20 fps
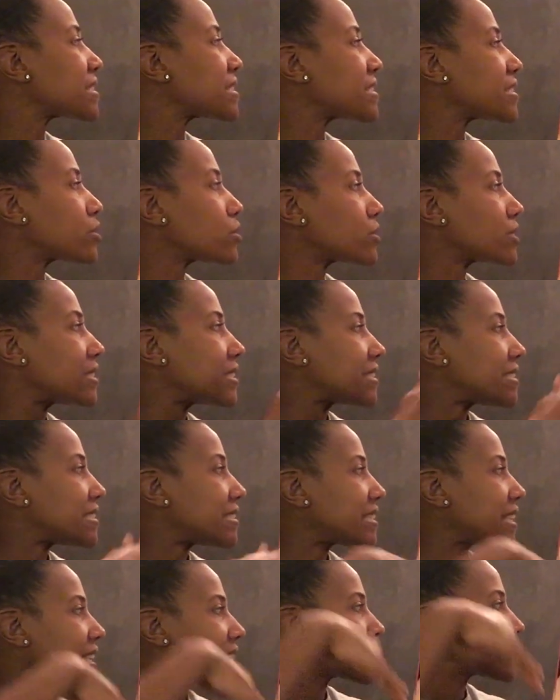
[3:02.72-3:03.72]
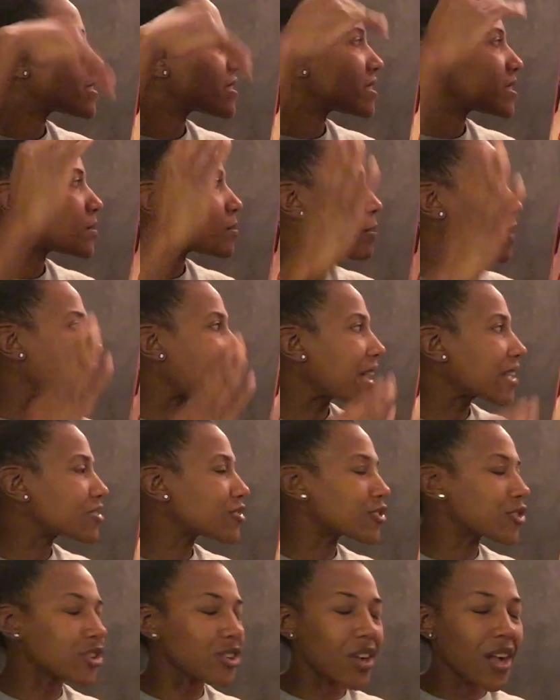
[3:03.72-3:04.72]
silky dances
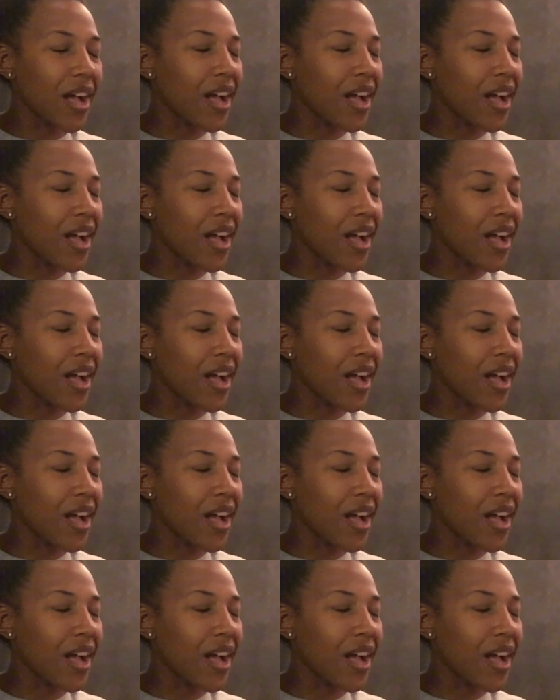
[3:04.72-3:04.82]
past her